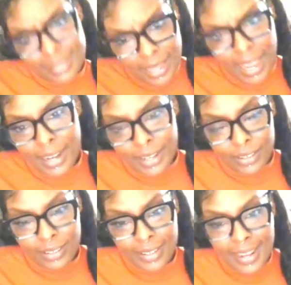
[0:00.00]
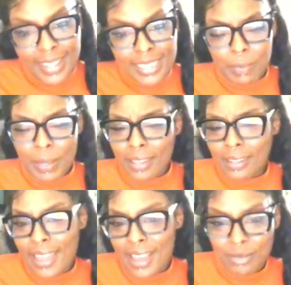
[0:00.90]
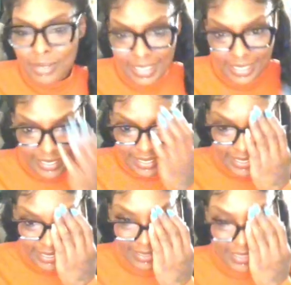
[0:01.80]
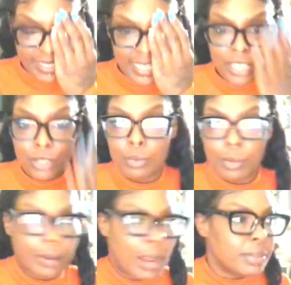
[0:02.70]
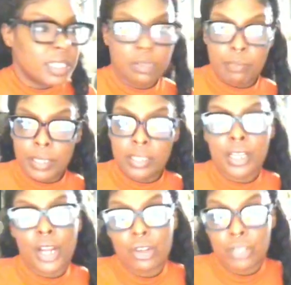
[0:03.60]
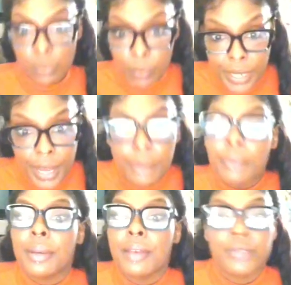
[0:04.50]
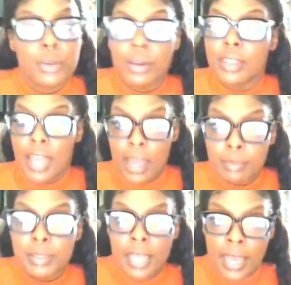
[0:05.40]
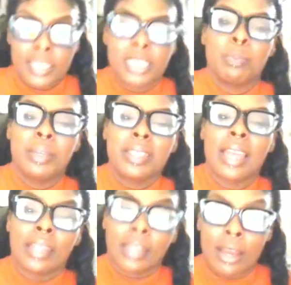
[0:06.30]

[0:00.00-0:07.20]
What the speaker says: desire. Speak it loudly. Just like you would probably speak to curse someone out if you were that upset, speak that